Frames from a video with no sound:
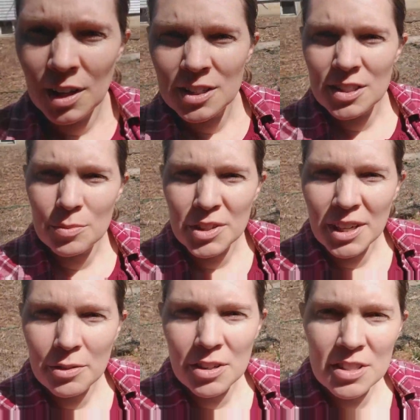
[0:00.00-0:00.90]
Something
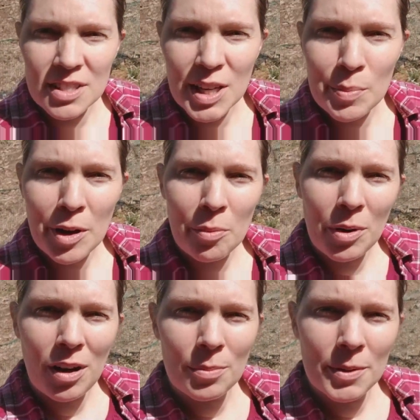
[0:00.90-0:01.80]
I wanted to say about
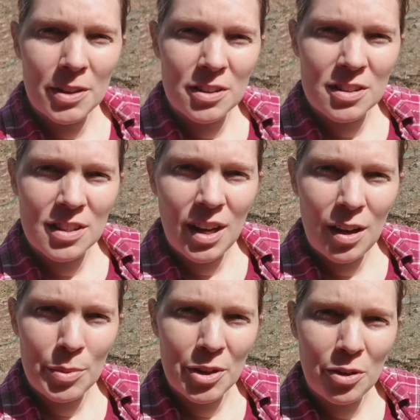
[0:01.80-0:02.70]
Papa's
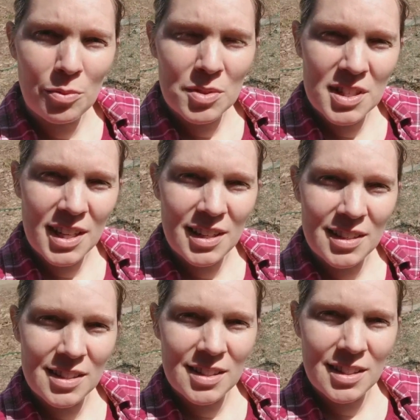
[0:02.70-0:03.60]
Hobby Homestead
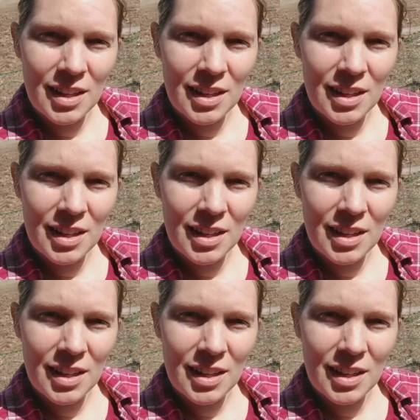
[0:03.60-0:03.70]
is